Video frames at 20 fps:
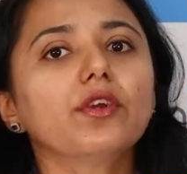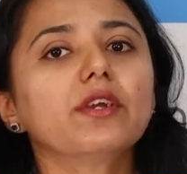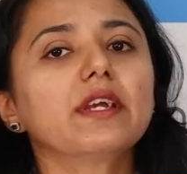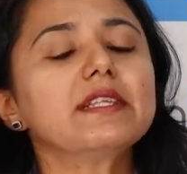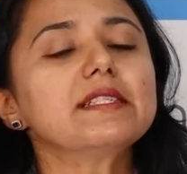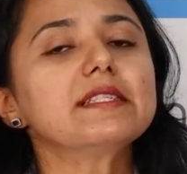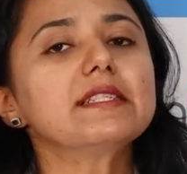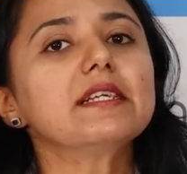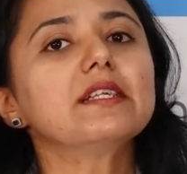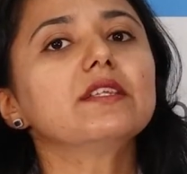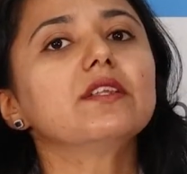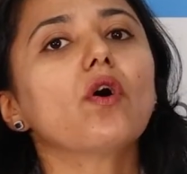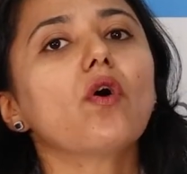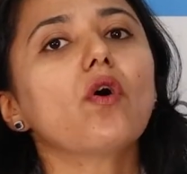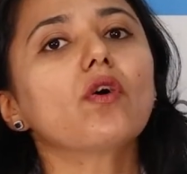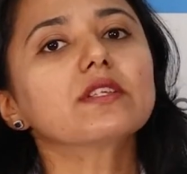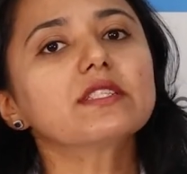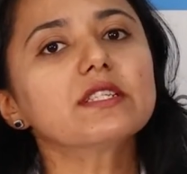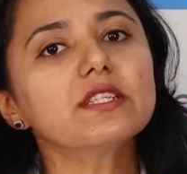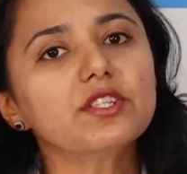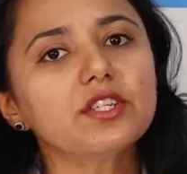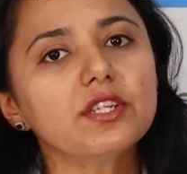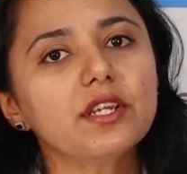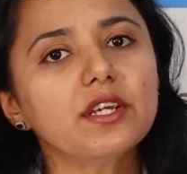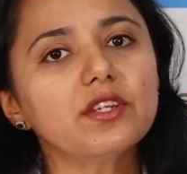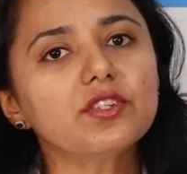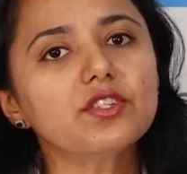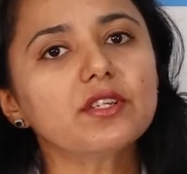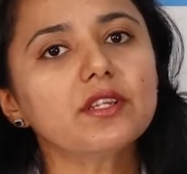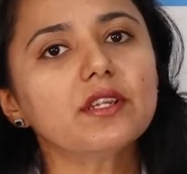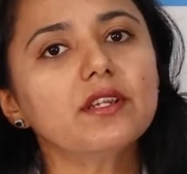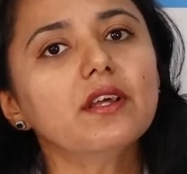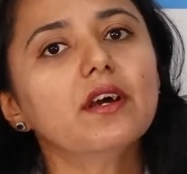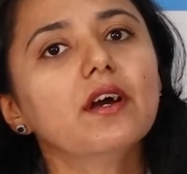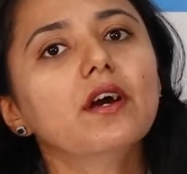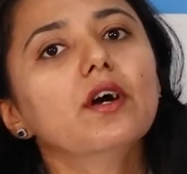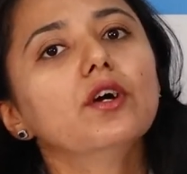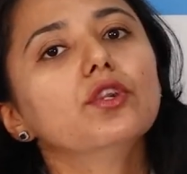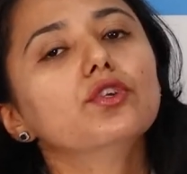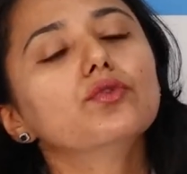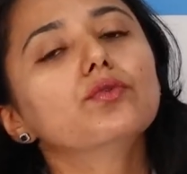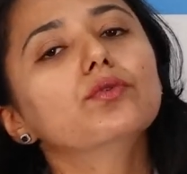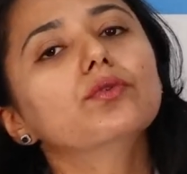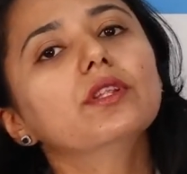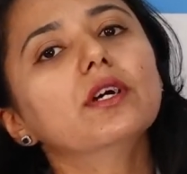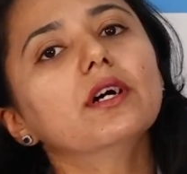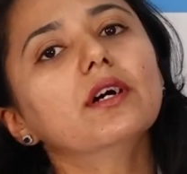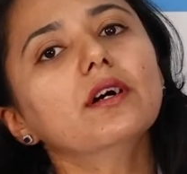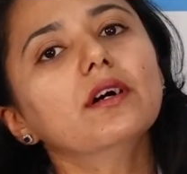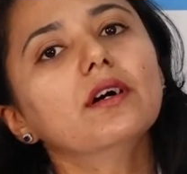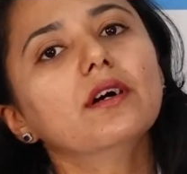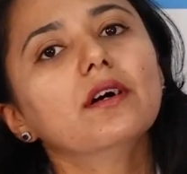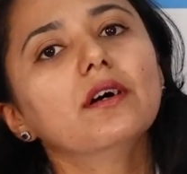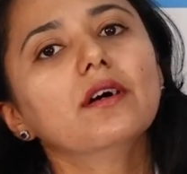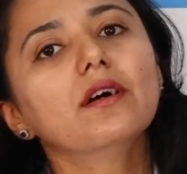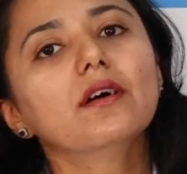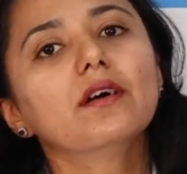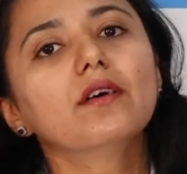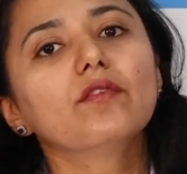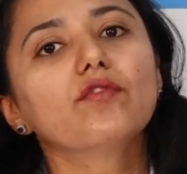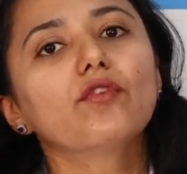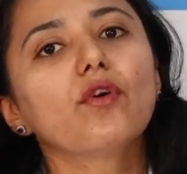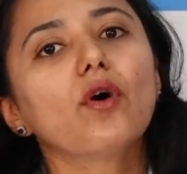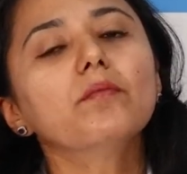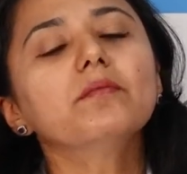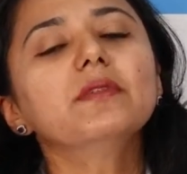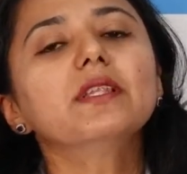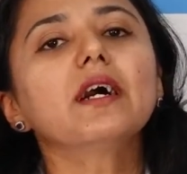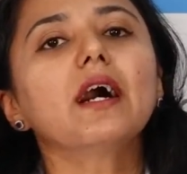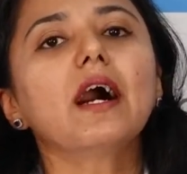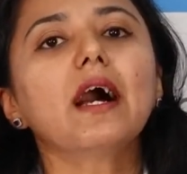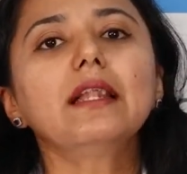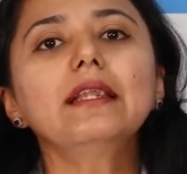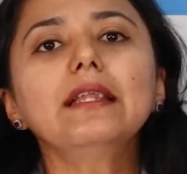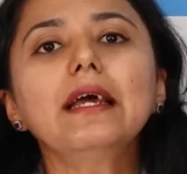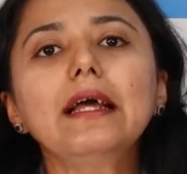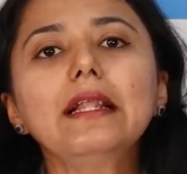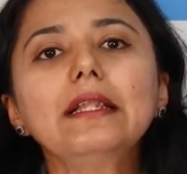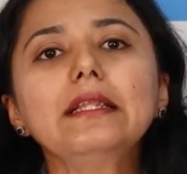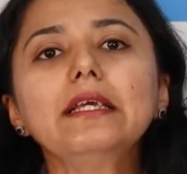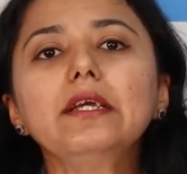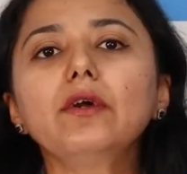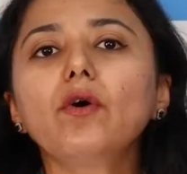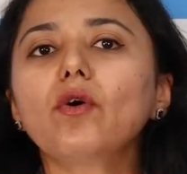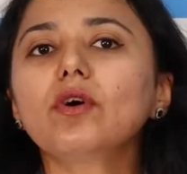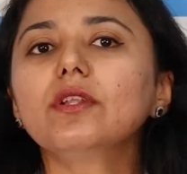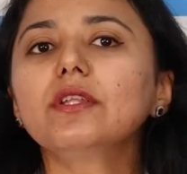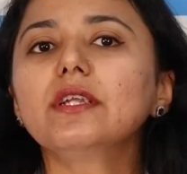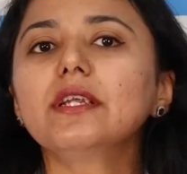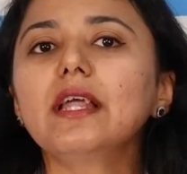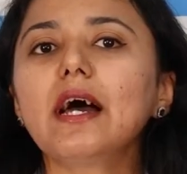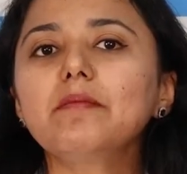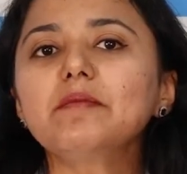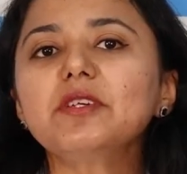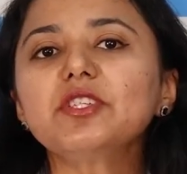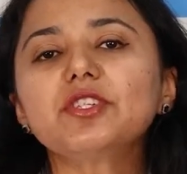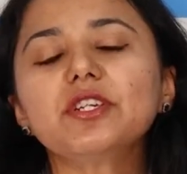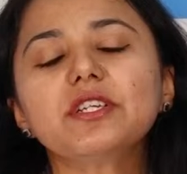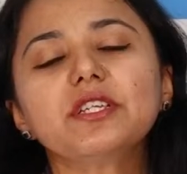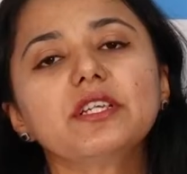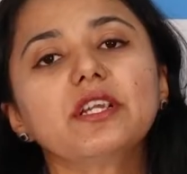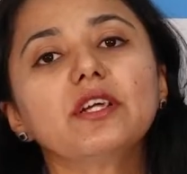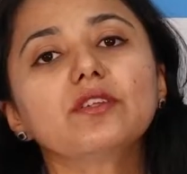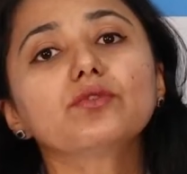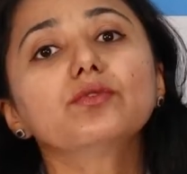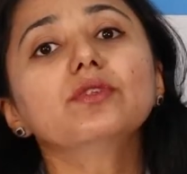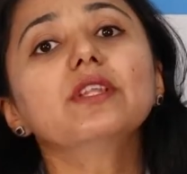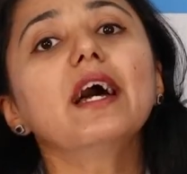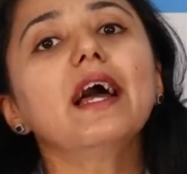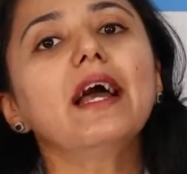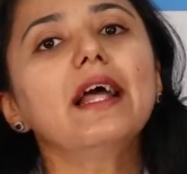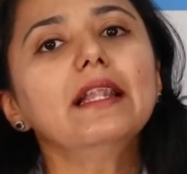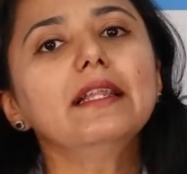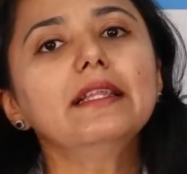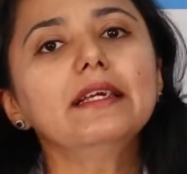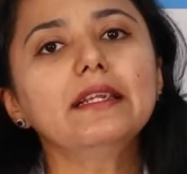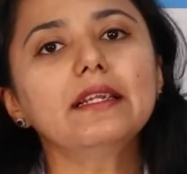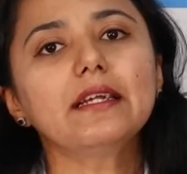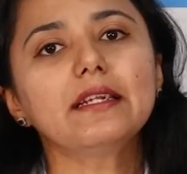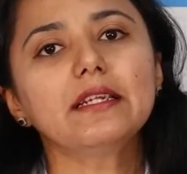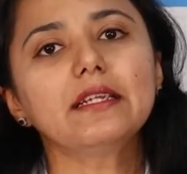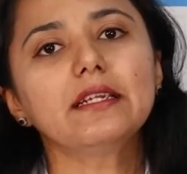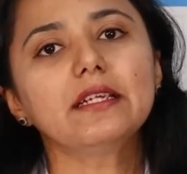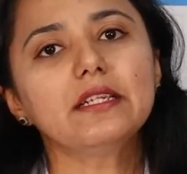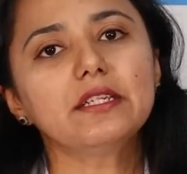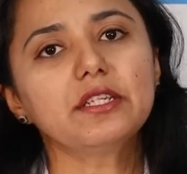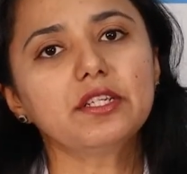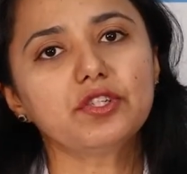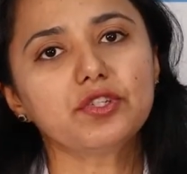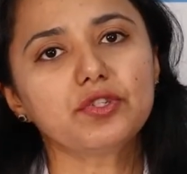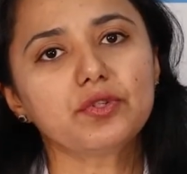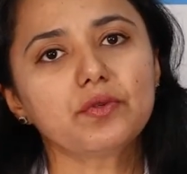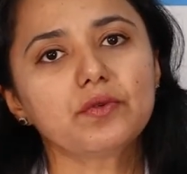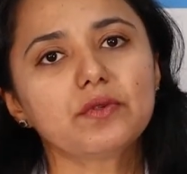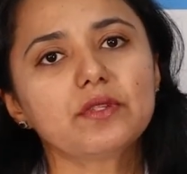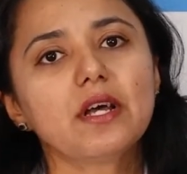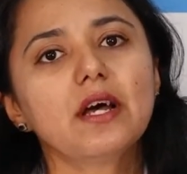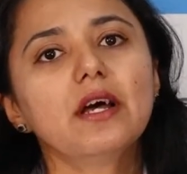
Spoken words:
you can say the oxygenation from the unhealthy or the damaged retina to the healthy retinal tissue.